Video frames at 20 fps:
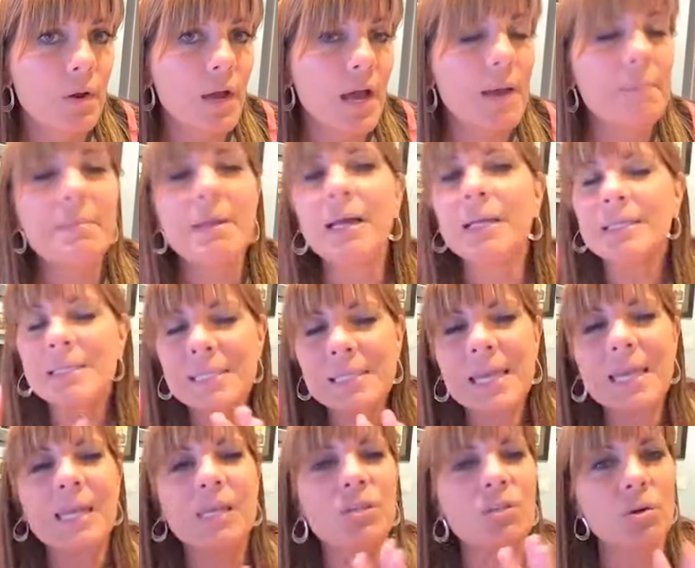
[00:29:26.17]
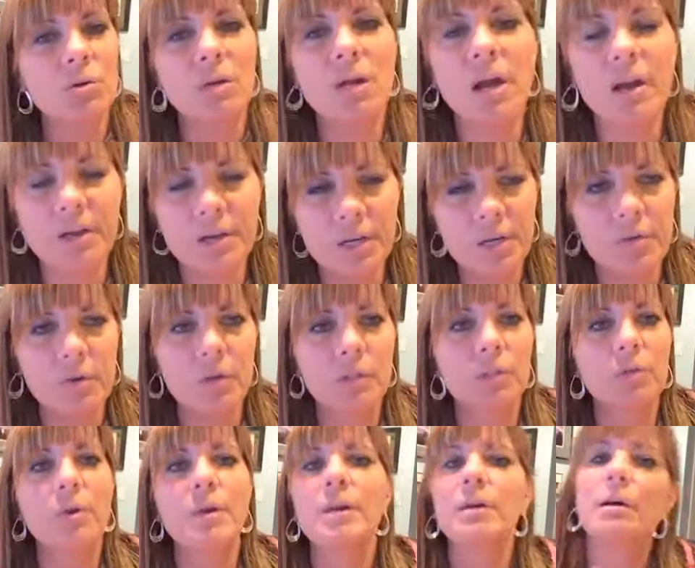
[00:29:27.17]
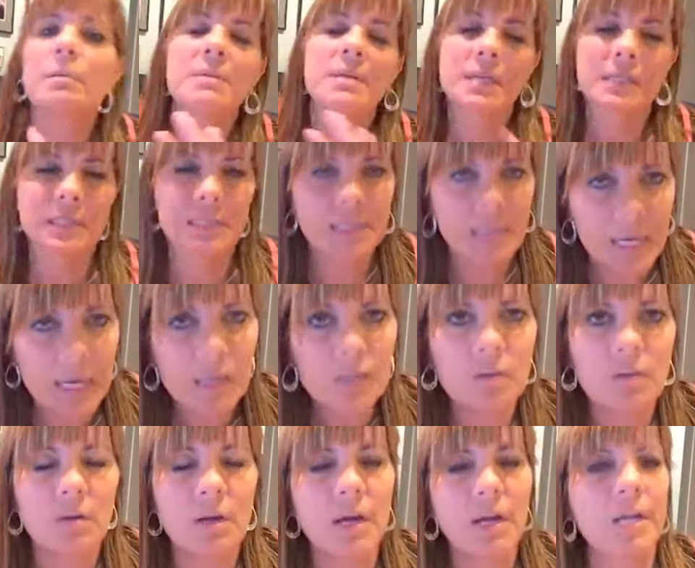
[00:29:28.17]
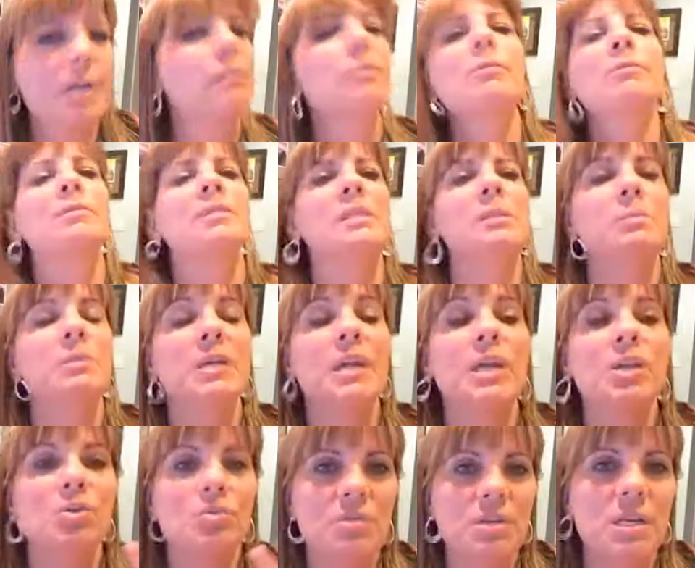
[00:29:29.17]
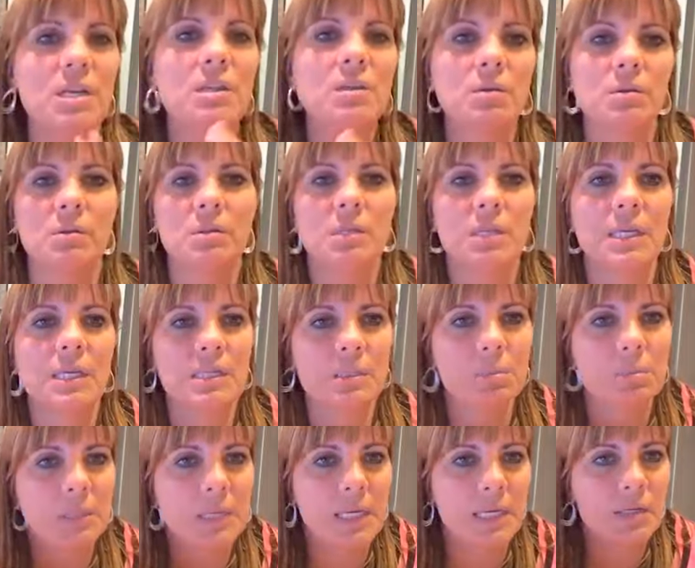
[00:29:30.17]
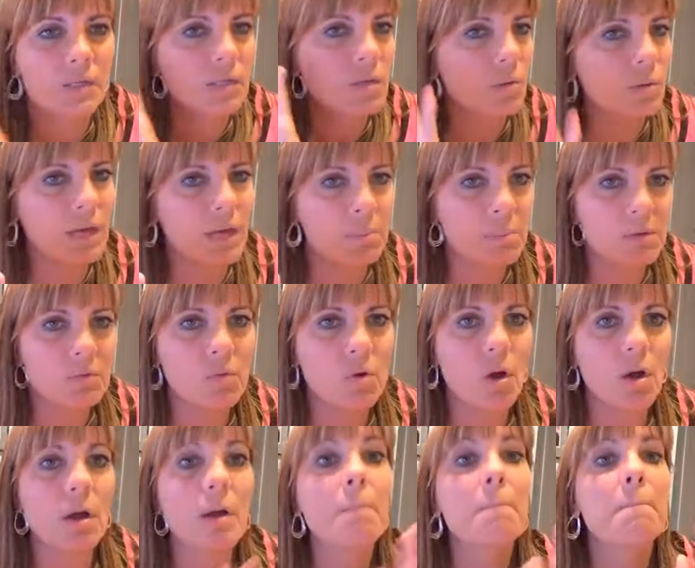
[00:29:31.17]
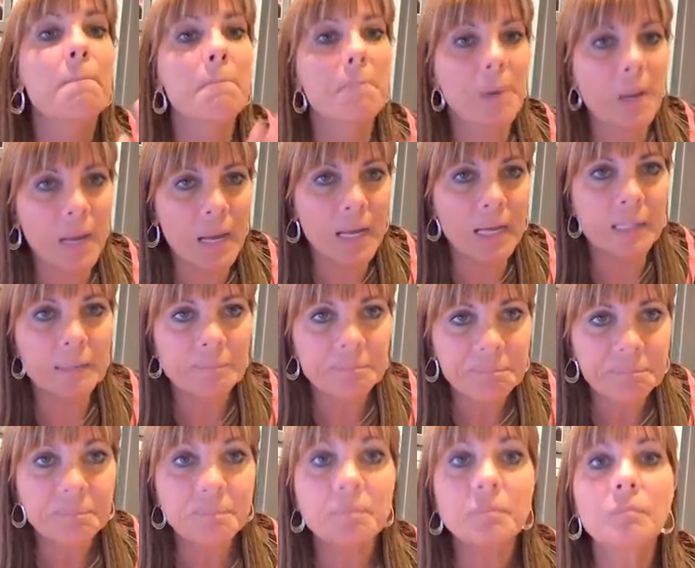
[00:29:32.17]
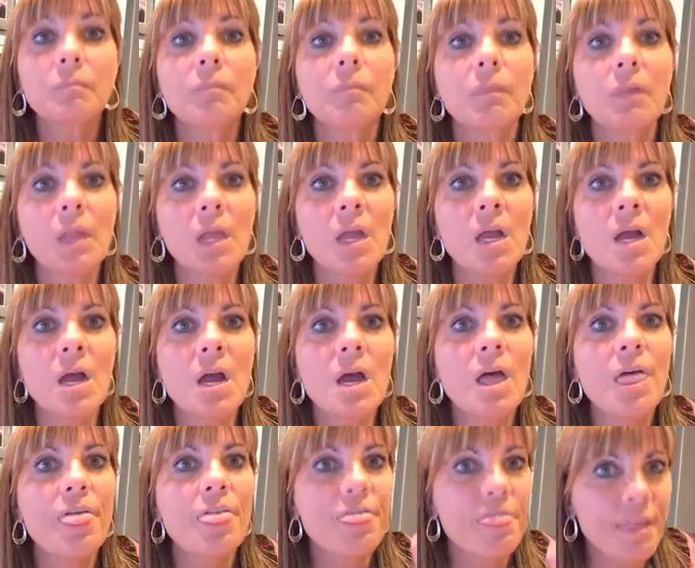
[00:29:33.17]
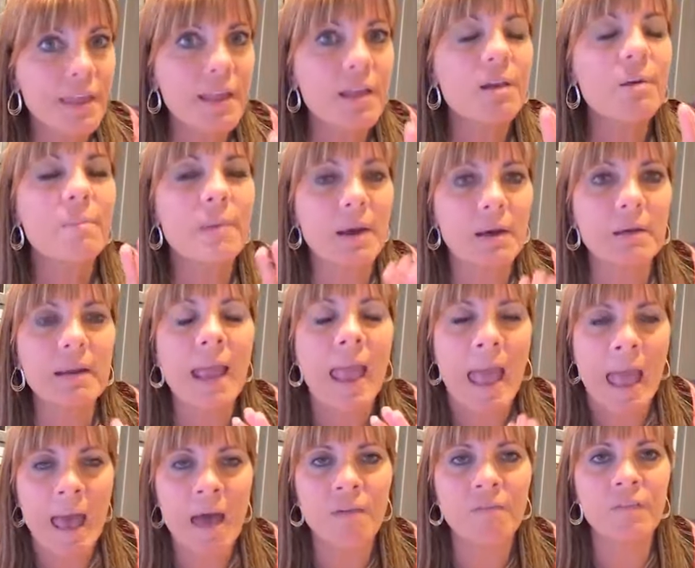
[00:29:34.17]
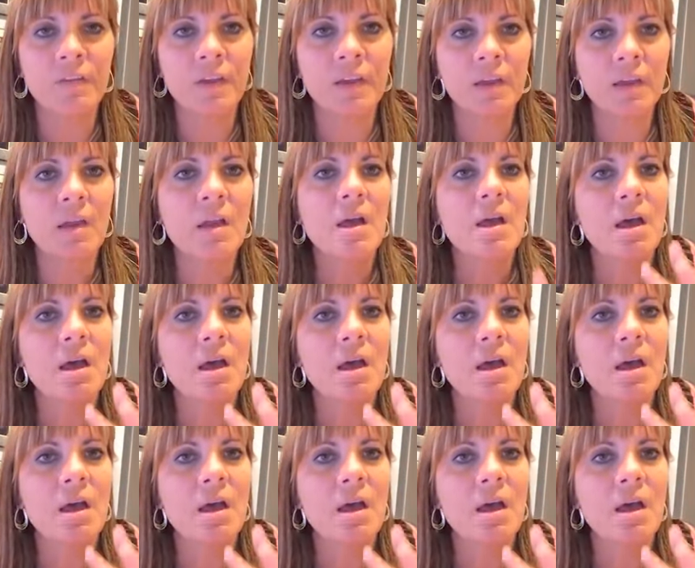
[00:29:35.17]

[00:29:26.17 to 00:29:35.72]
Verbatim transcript: I'm not saying don't hire your own lawyer. I'm not saying don't hire your own CPA. You need those things in place. Don't get me wrong. But think about having